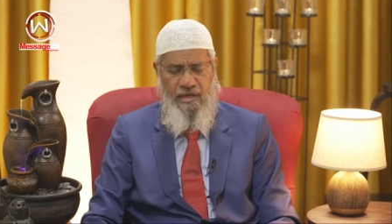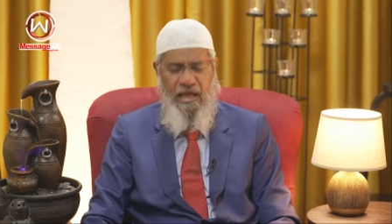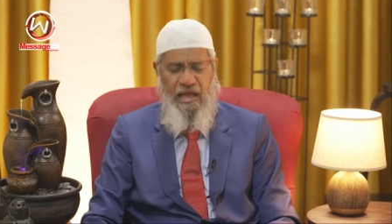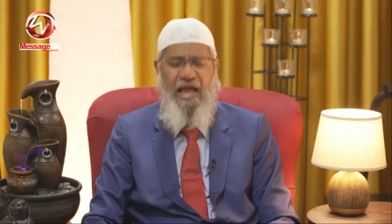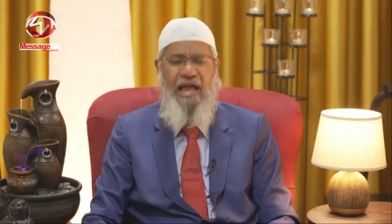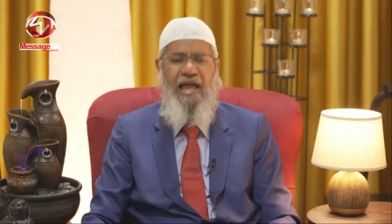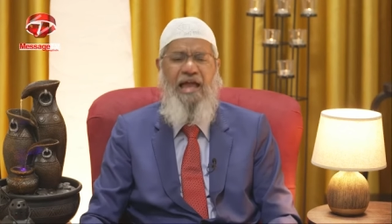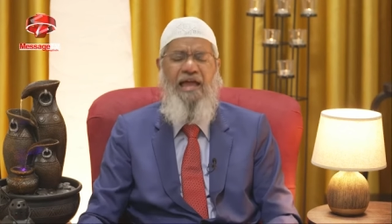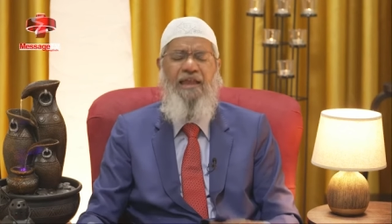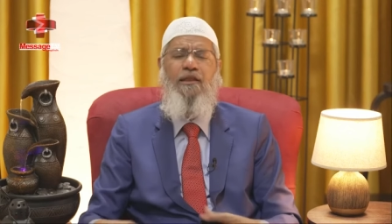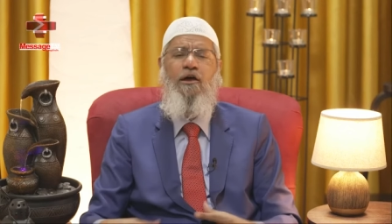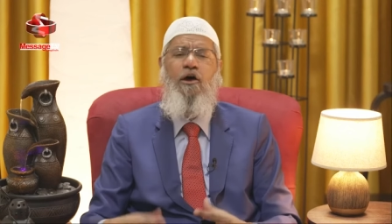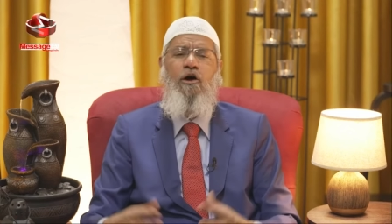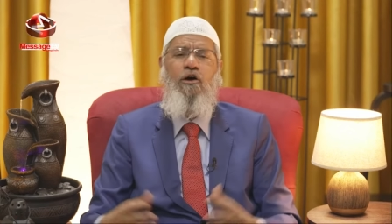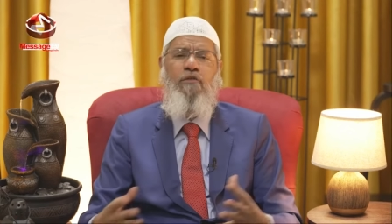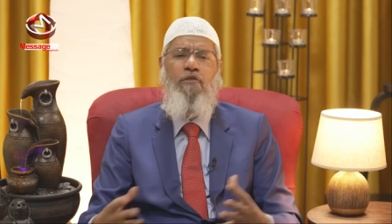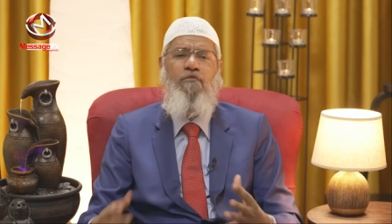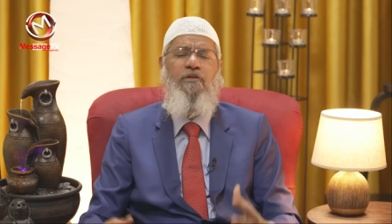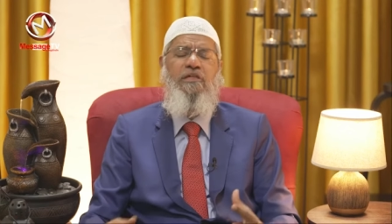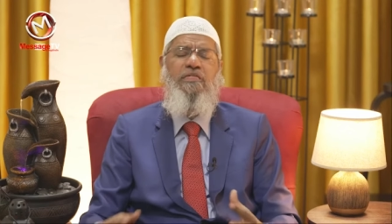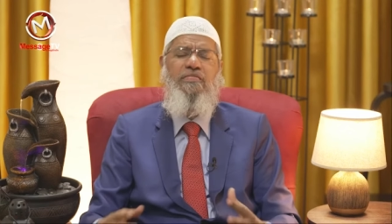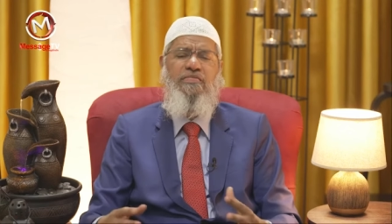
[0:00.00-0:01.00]
And I
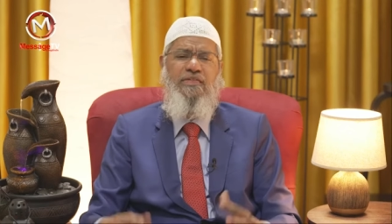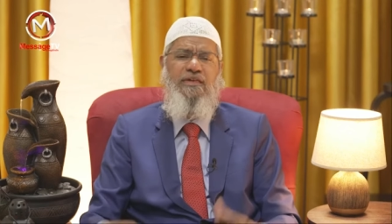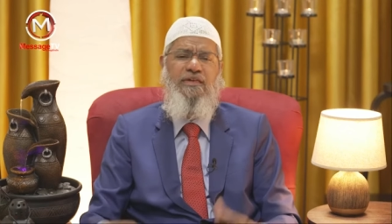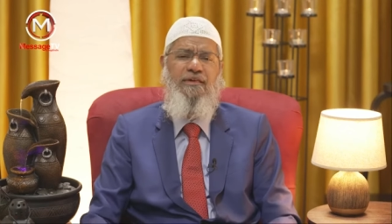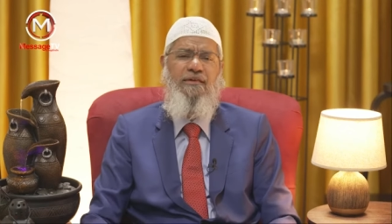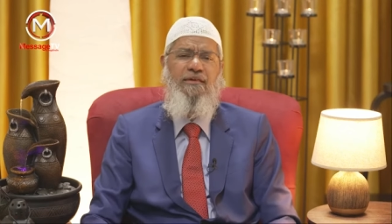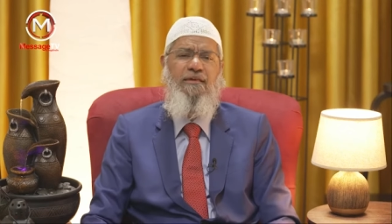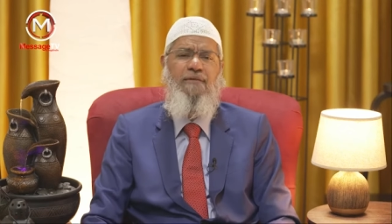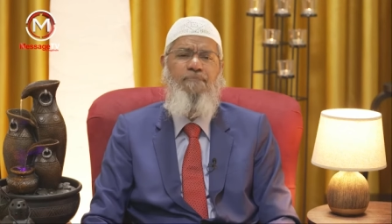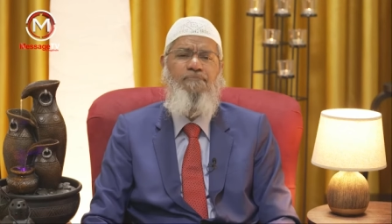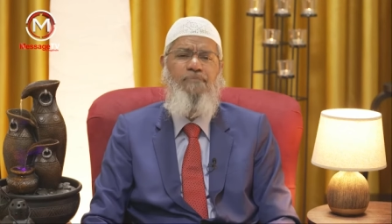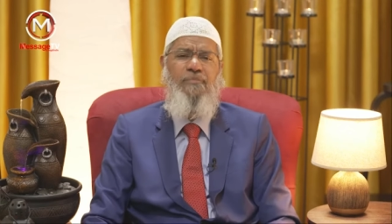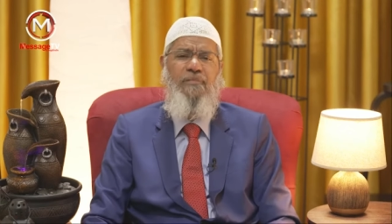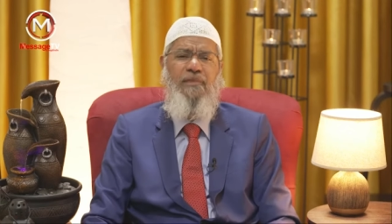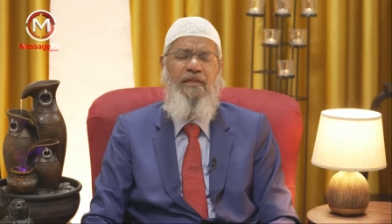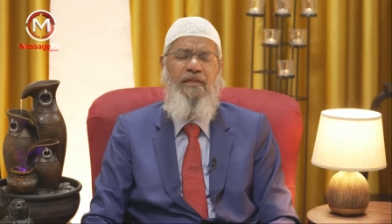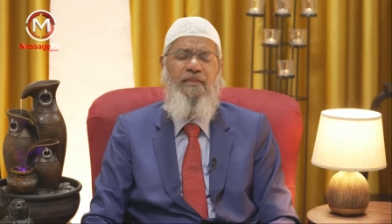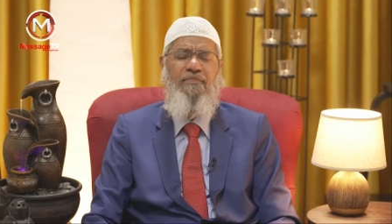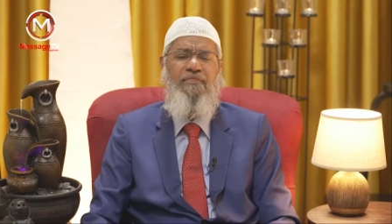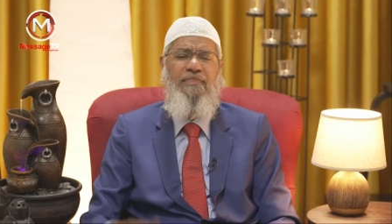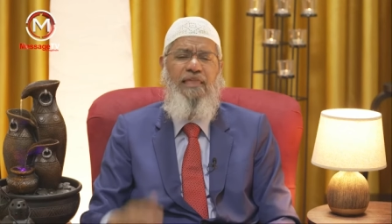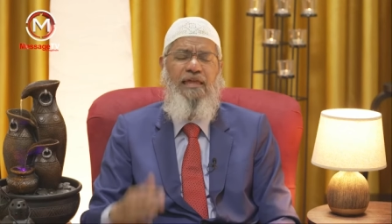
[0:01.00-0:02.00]
always say
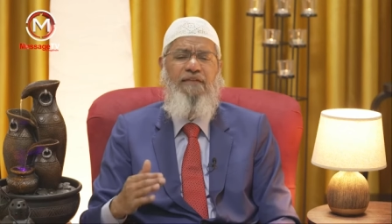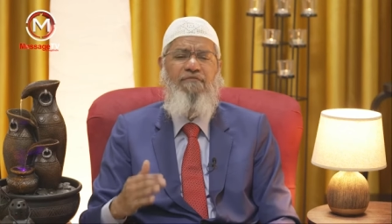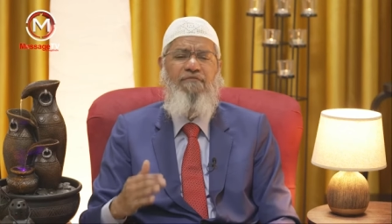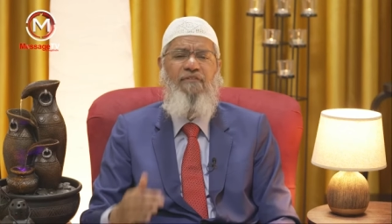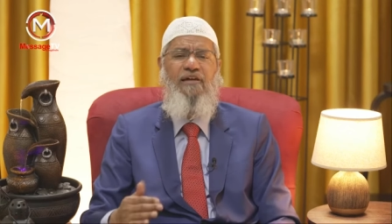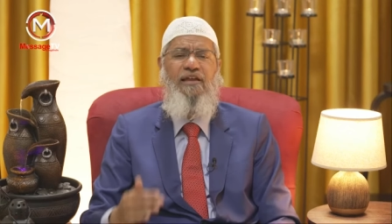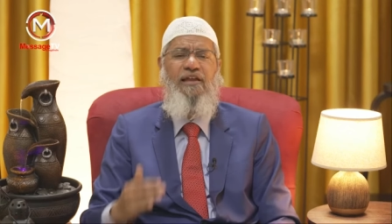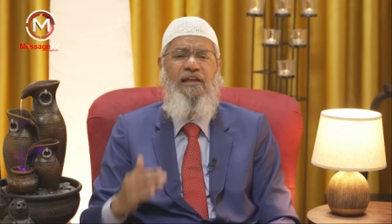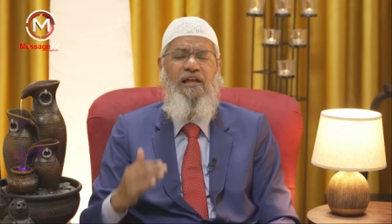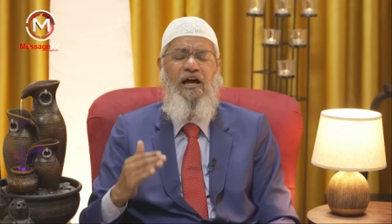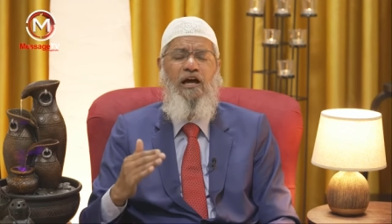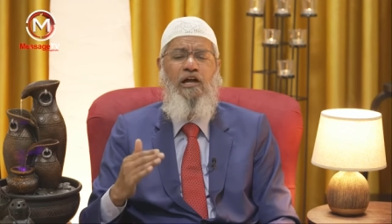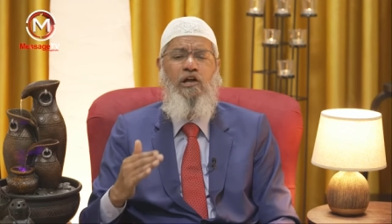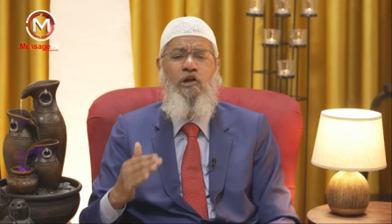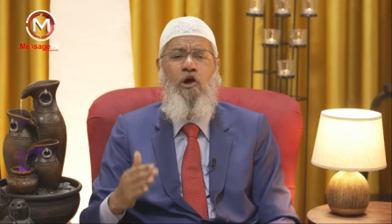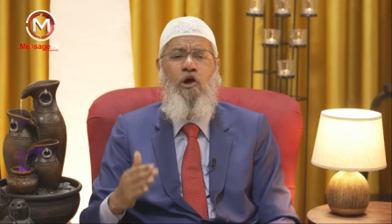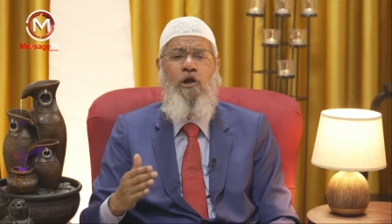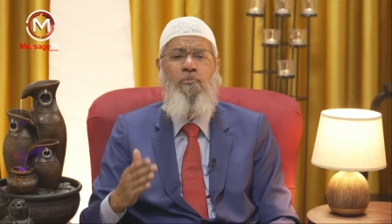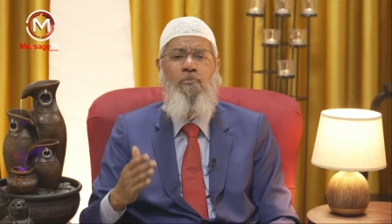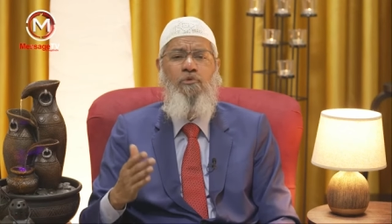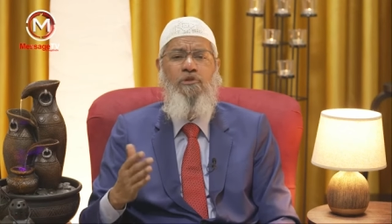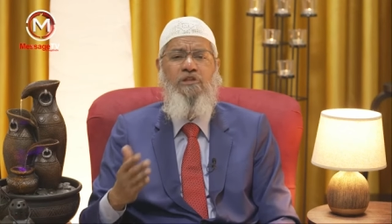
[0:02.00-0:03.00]
that when a
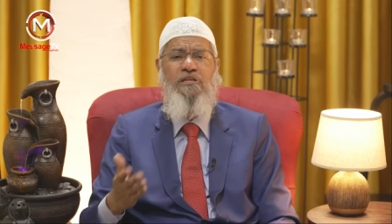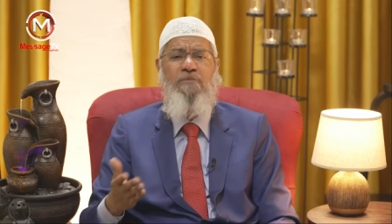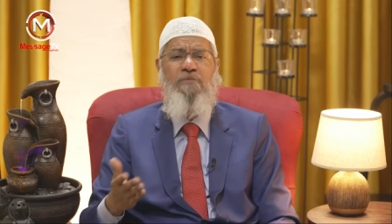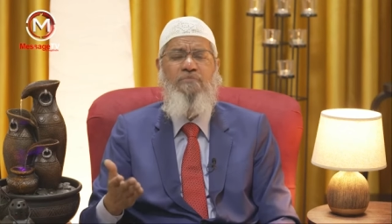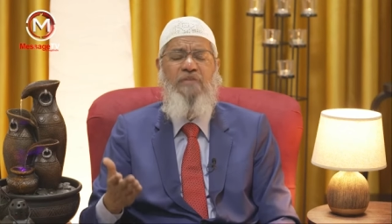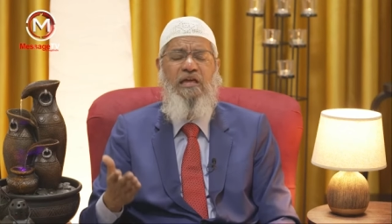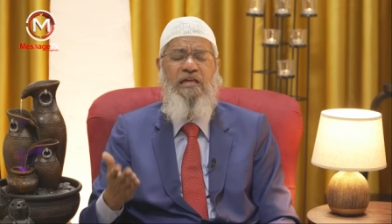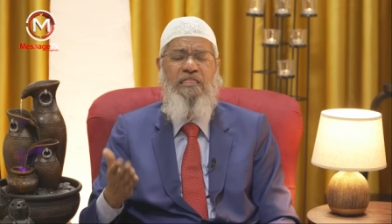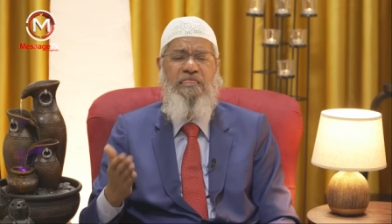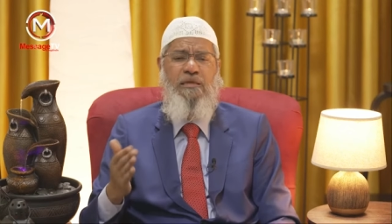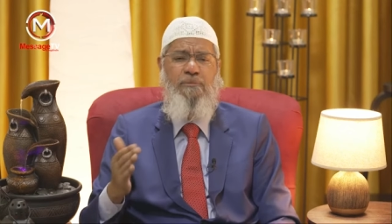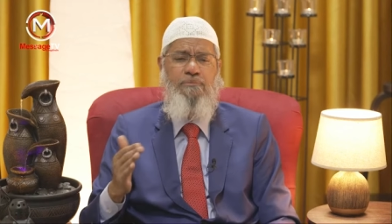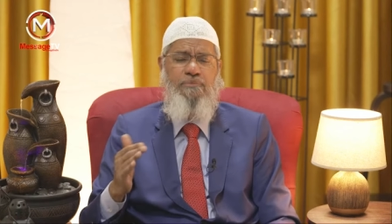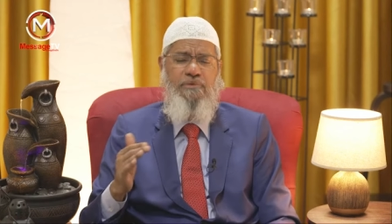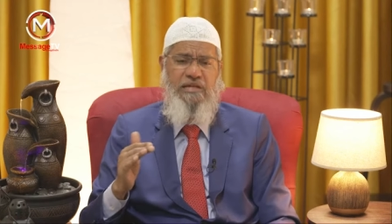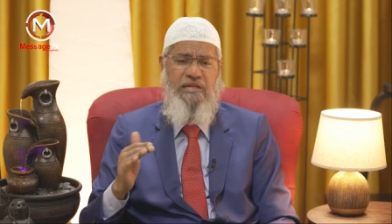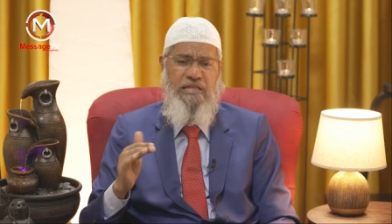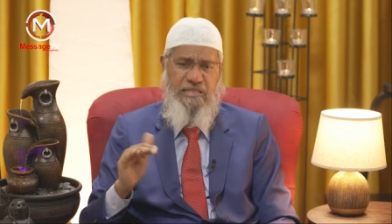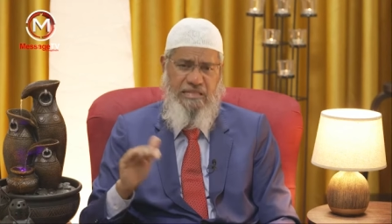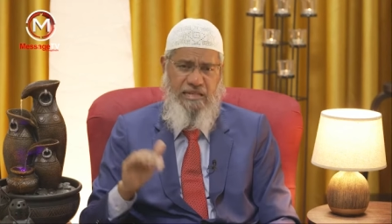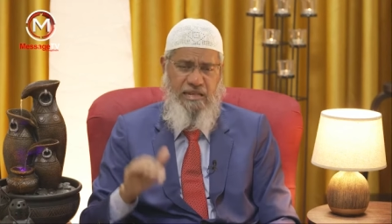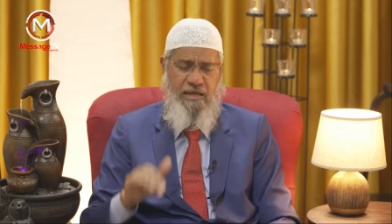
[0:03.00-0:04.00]
non-Muslim
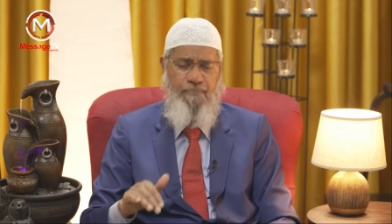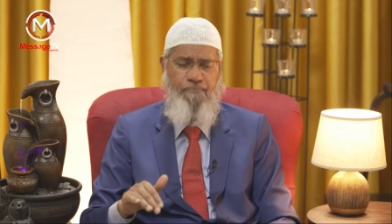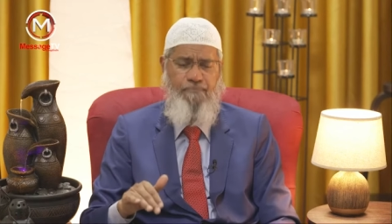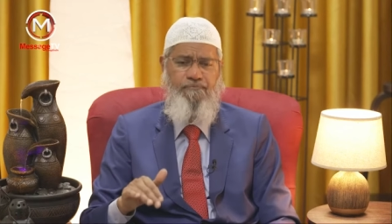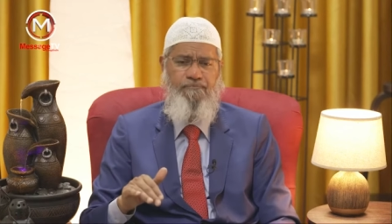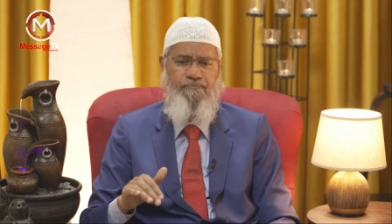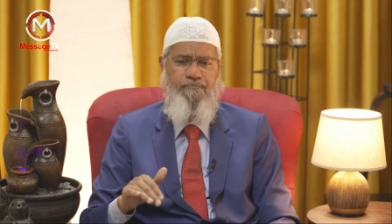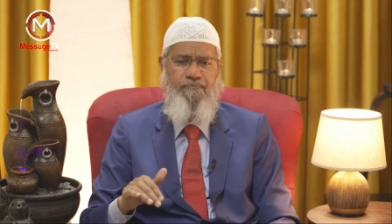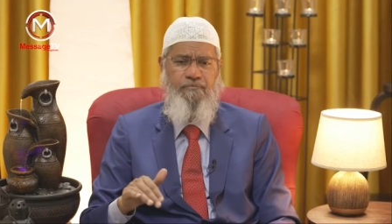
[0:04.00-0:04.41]
accepts Islam,